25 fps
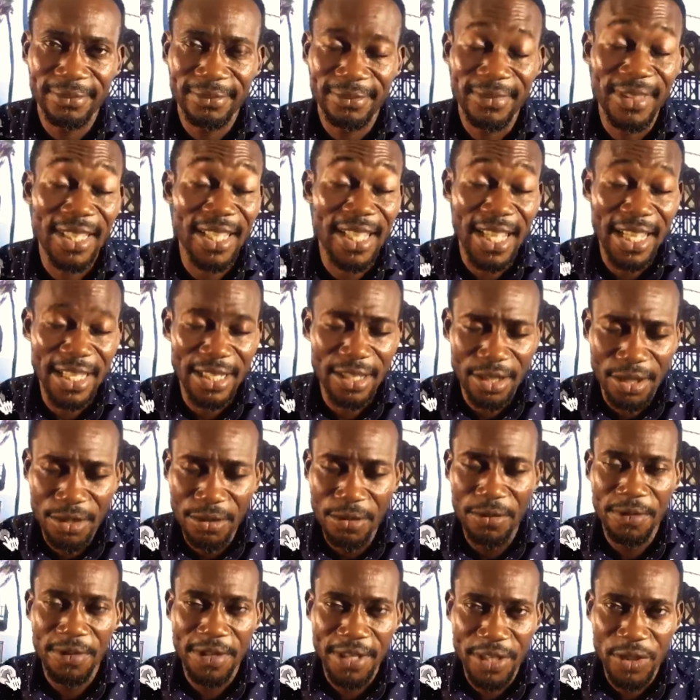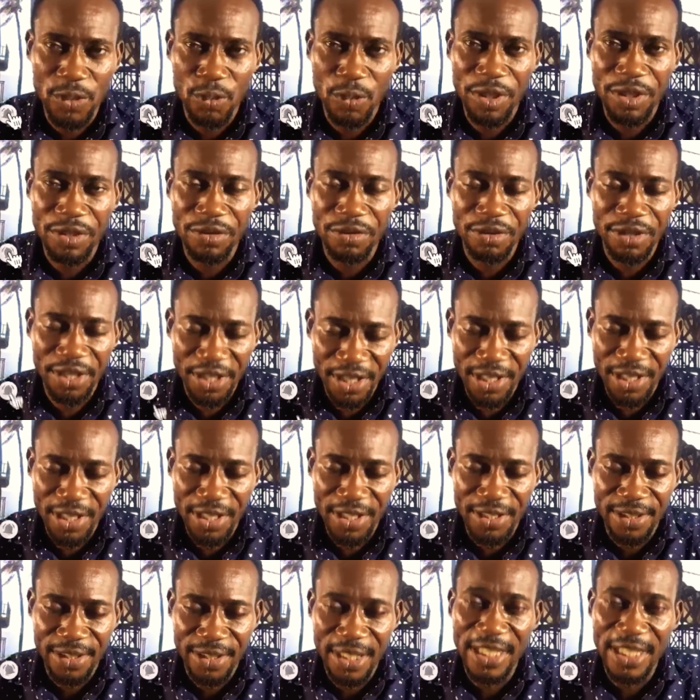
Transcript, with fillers: They can do this with ease.